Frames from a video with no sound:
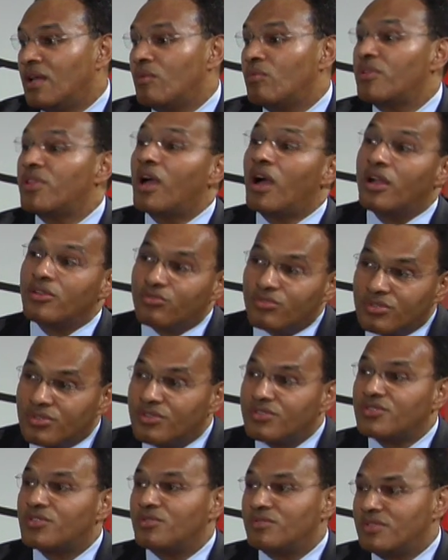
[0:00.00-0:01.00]
with hundreds
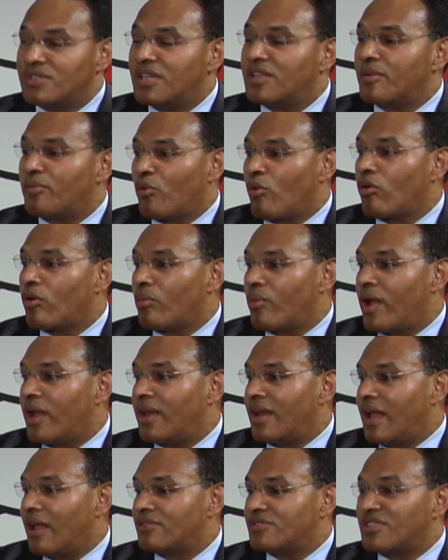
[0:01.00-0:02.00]
of students in the program right
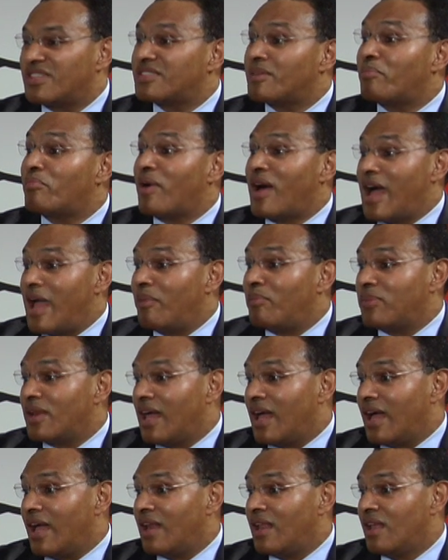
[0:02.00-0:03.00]
now. So there's a
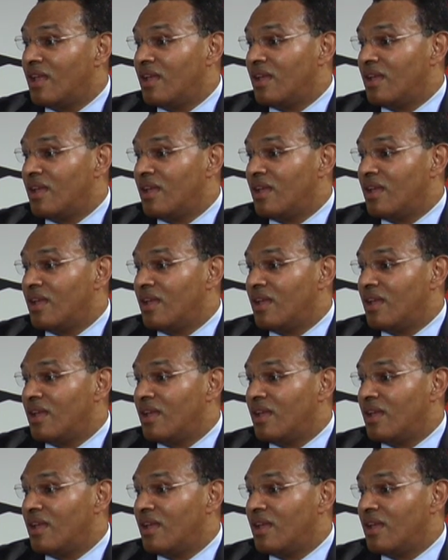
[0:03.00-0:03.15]
pipeline.